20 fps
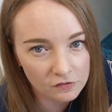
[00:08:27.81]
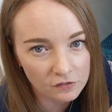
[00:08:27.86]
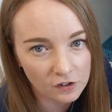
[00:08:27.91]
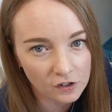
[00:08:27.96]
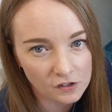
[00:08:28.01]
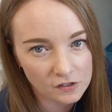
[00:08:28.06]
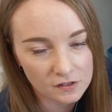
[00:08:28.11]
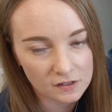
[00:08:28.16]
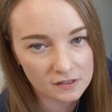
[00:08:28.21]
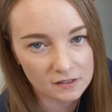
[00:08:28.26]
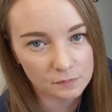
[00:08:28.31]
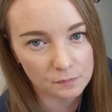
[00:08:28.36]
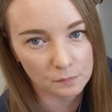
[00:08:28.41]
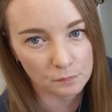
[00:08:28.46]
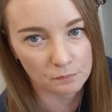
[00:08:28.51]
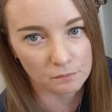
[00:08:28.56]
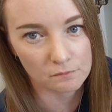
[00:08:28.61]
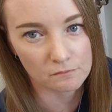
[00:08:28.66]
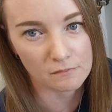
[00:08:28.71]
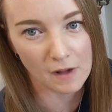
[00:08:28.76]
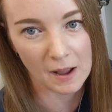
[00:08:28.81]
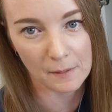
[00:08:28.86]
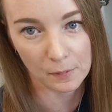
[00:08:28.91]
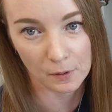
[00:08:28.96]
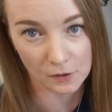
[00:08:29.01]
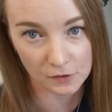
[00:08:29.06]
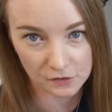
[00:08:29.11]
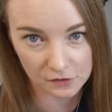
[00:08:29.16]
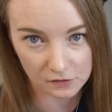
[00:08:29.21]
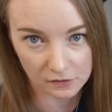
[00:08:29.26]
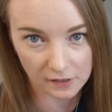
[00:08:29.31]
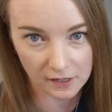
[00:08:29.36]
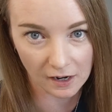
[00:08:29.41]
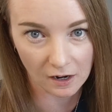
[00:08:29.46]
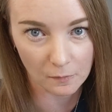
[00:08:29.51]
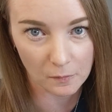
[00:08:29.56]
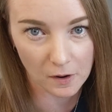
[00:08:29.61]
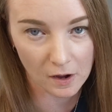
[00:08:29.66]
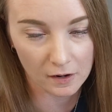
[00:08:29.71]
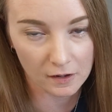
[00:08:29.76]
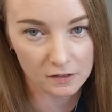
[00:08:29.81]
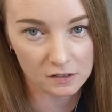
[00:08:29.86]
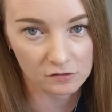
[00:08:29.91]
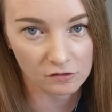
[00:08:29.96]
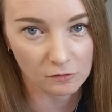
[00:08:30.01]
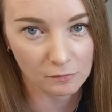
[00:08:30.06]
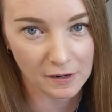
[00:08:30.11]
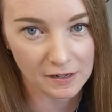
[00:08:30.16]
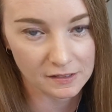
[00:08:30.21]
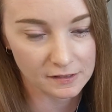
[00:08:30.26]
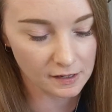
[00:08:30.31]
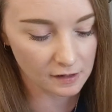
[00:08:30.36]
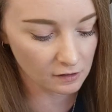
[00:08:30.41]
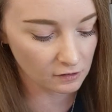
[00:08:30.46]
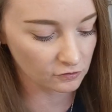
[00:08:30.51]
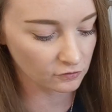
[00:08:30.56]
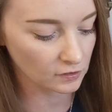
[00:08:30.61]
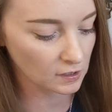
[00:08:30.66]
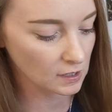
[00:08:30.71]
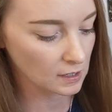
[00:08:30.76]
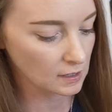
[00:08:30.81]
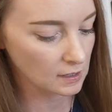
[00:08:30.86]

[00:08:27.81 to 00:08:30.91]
versus my personal care products for myself.